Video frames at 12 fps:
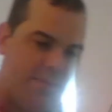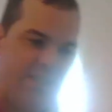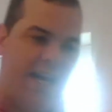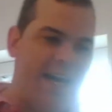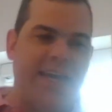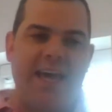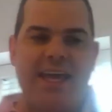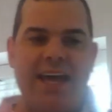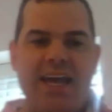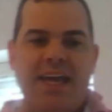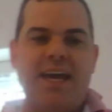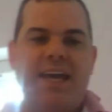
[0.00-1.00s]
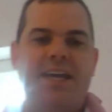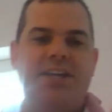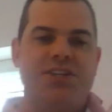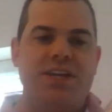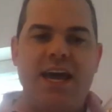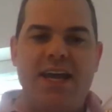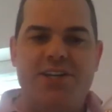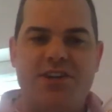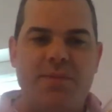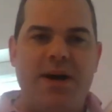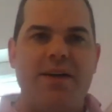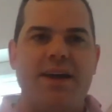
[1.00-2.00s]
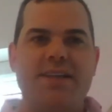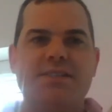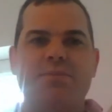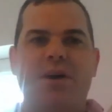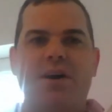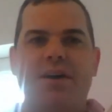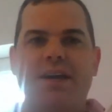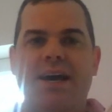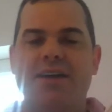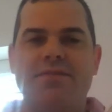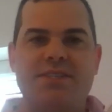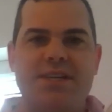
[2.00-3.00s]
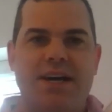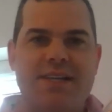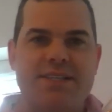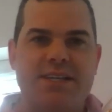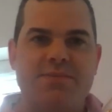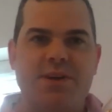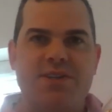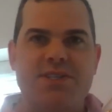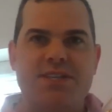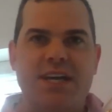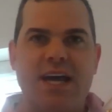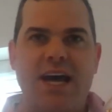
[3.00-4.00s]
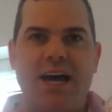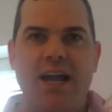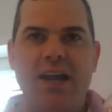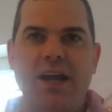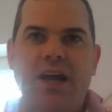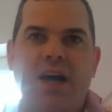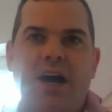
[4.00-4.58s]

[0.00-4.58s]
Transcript: So yeah, get your job out there to market, advertise it as much as you can.